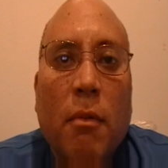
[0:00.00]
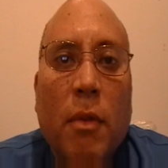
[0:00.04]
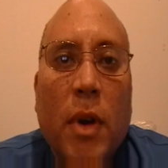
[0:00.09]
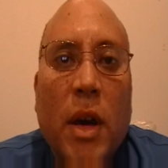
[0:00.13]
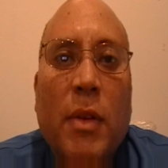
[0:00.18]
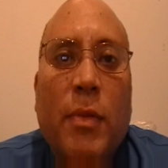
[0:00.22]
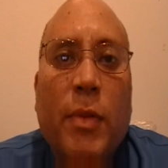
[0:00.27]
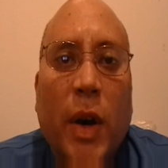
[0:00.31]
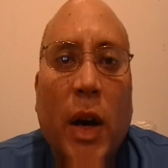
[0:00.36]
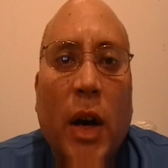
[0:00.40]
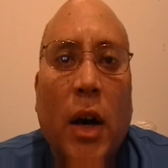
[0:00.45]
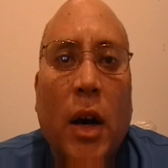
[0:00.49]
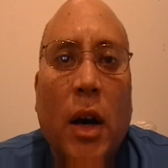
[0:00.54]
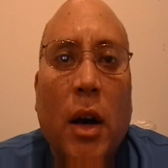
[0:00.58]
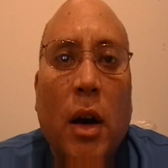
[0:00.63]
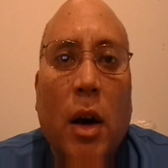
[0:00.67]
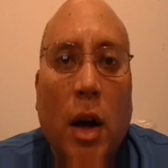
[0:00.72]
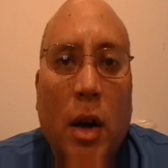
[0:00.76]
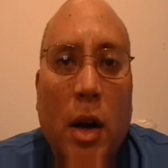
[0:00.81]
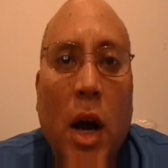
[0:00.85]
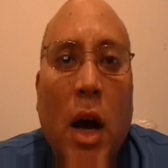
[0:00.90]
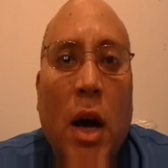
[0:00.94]
with
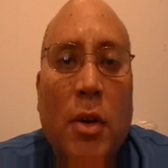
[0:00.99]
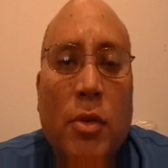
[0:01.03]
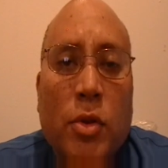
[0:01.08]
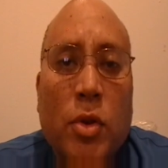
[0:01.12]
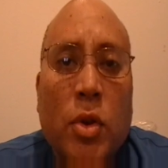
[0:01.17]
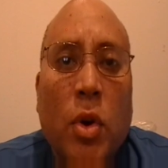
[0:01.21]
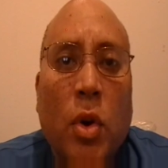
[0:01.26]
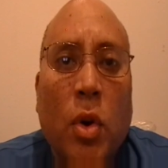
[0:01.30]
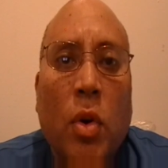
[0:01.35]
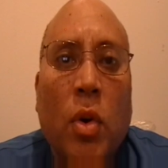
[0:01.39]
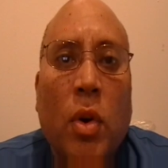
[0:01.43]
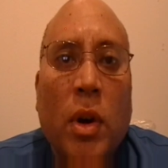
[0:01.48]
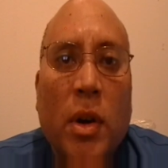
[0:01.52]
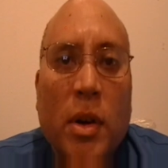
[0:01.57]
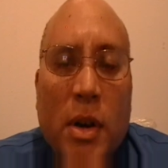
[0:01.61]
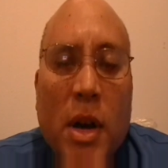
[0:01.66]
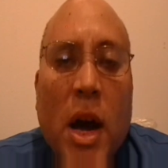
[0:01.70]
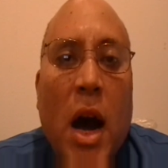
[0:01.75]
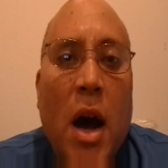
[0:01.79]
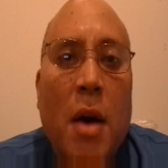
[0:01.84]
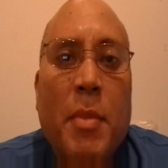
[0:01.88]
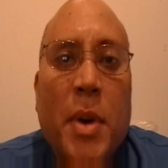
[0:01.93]
uh, Alonzo
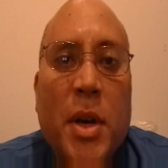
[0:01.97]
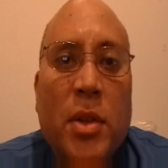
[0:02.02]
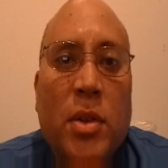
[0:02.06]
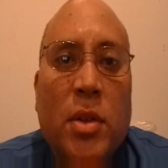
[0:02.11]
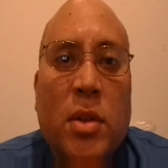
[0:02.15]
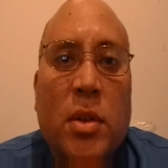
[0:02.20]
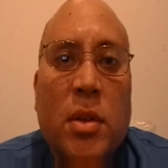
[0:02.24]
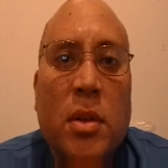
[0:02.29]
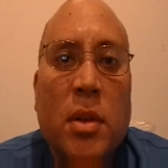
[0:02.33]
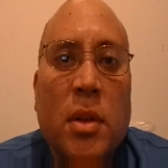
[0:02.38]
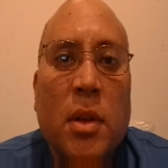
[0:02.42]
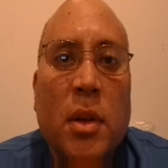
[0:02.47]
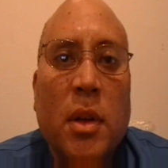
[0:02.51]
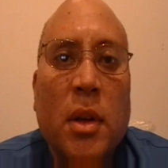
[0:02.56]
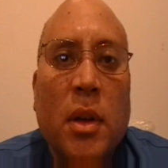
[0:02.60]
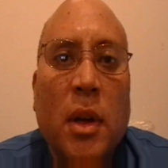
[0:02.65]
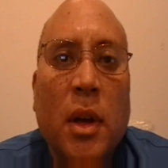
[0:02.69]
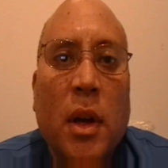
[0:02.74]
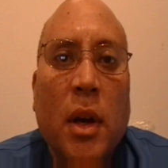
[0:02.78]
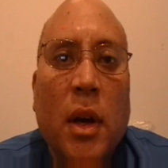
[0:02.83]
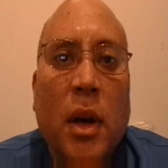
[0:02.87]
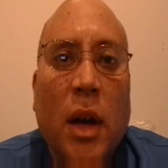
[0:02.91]
Lamas,
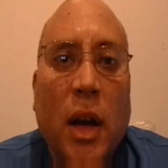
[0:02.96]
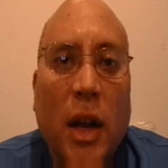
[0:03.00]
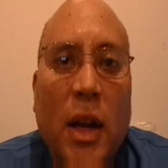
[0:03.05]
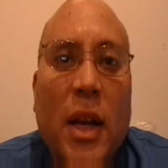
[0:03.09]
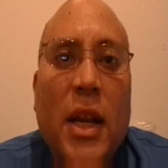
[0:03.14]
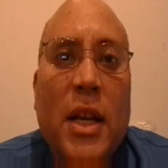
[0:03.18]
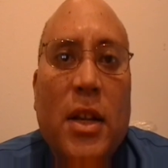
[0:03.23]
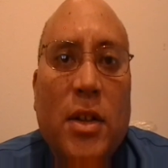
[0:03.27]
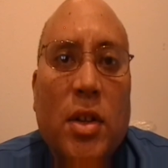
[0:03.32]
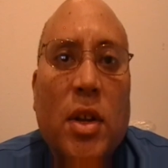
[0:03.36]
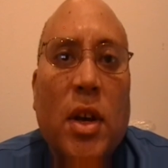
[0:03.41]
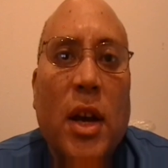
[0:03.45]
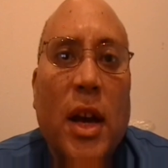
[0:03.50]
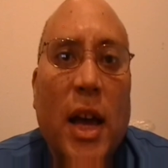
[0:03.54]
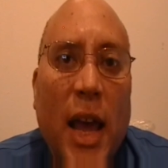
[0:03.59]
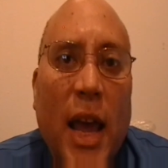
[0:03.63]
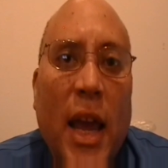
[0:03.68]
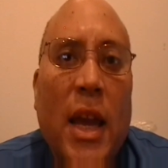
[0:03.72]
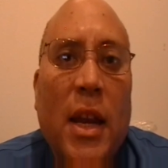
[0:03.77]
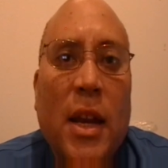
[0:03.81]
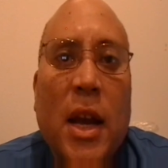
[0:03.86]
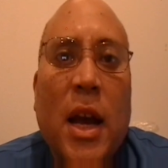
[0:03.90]
Alicia
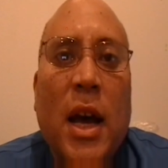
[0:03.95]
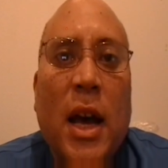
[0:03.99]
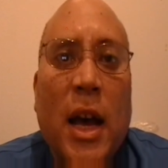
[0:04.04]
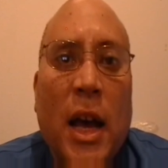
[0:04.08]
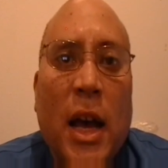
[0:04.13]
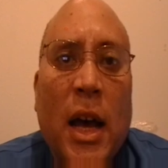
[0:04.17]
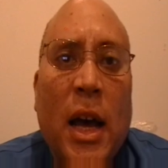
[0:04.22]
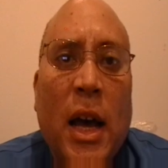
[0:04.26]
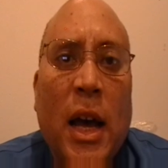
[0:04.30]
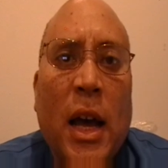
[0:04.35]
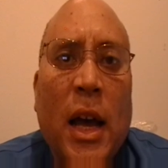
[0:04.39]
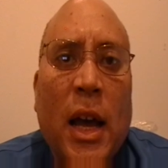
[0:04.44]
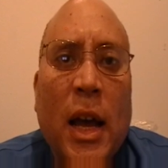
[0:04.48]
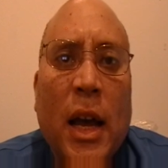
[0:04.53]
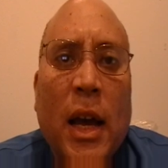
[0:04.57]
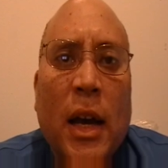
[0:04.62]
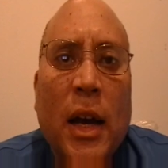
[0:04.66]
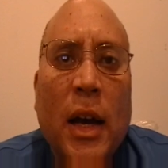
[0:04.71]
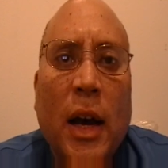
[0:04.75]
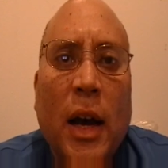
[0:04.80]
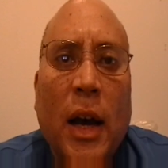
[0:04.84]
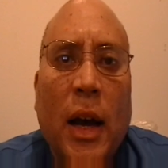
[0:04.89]
Ana,
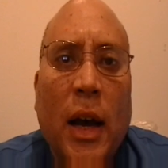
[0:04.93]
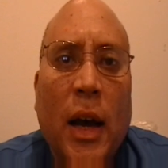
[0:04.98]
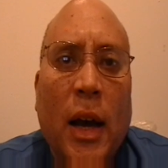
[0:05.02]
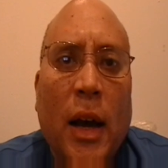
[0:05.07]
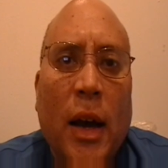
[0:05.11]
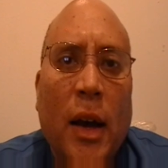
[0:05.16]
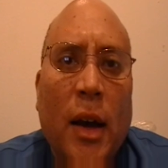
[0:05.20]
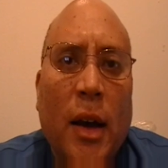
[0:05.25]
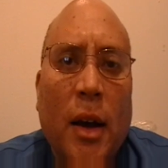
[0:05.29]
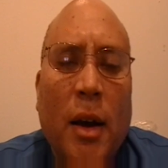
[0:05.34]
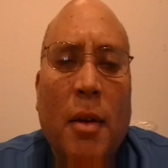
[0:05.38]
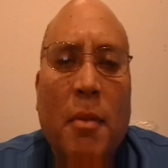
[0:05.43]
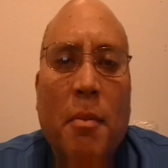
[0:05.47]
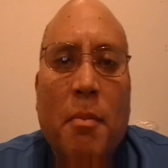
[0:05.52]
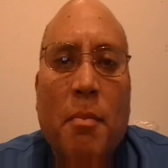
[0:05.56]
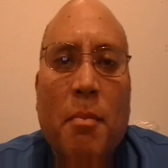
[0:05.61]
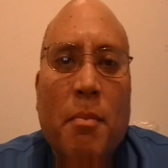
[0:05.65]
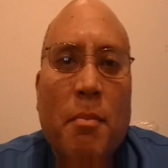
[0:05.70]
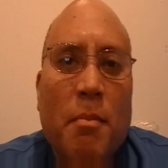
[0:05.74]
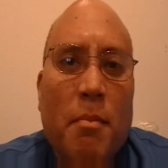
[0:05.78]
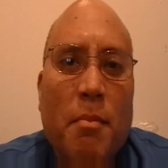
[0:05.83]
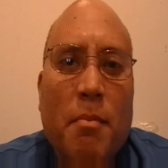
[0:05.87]

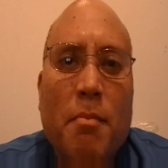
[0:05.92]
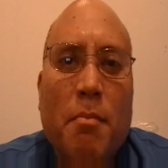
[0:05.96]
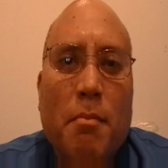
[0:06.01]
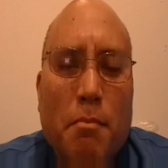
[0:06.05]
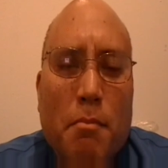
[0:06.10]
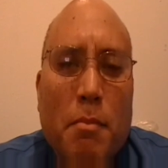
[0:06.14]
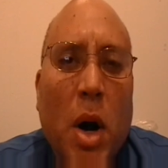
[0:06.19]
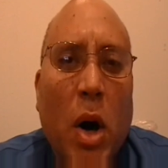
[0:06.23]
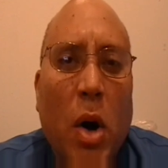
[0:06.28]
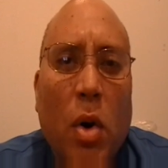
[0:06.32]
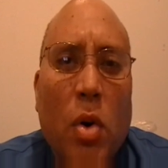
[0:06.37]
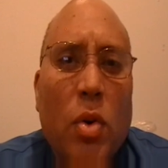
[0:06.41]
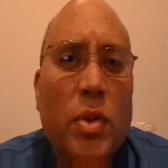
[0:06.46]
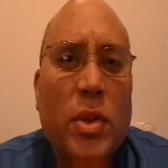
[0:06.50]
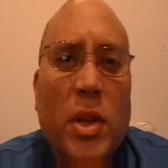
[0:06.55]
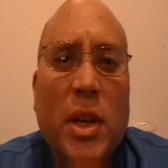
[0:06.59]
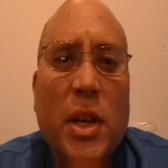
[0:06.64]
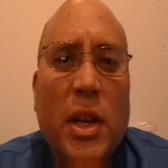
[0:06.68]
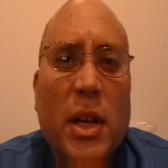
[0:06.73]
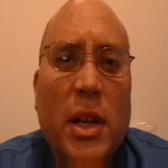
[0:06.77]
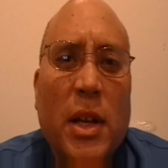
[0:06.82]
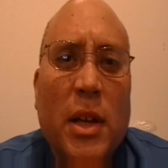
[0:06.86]
um,
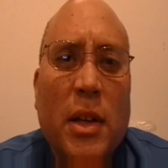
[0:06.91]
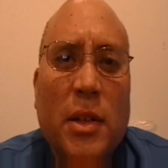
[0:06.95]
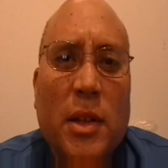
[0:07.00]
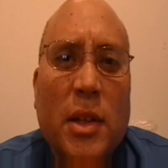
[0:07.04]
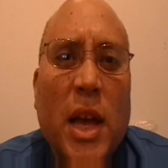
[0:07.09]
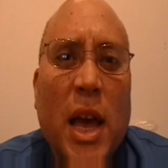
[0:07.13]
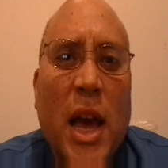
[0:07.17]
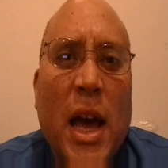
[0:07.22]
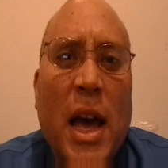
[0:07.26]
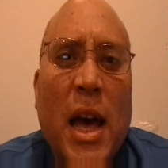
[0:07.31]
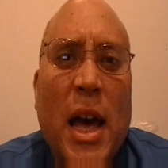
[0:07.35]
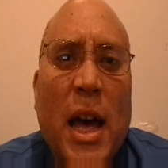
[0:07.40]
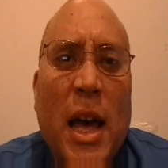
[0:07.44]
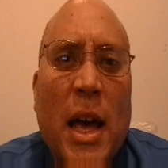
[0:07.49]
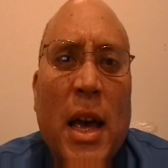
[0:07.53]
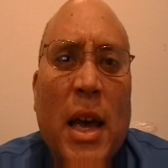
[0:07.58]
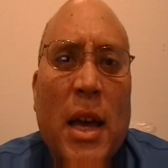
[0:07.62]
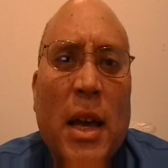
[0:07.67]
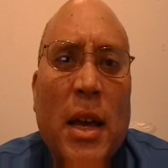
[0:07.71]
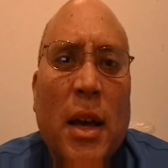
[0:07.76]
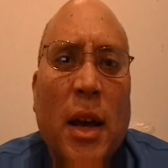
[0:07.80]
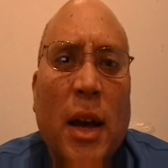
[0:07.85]
Moses
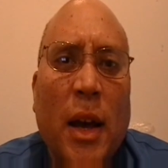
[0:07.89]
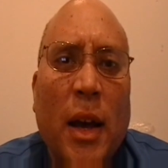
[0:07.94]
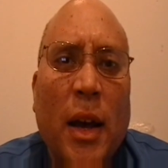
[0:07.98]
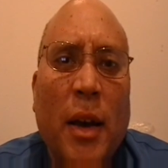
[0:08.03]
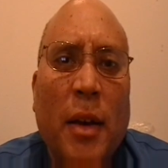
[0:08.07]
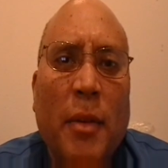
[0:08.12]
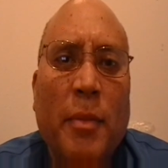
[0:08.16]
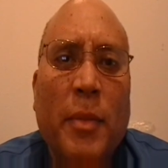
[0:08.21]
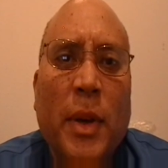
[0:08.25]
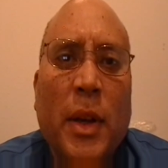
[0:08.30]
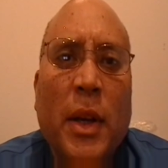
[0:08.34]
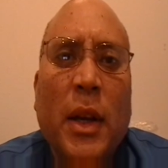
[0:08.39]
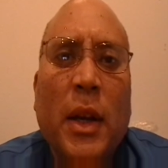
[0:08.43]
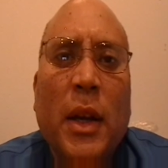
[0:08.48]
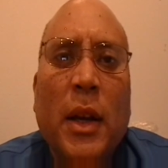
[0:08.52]
guy, um,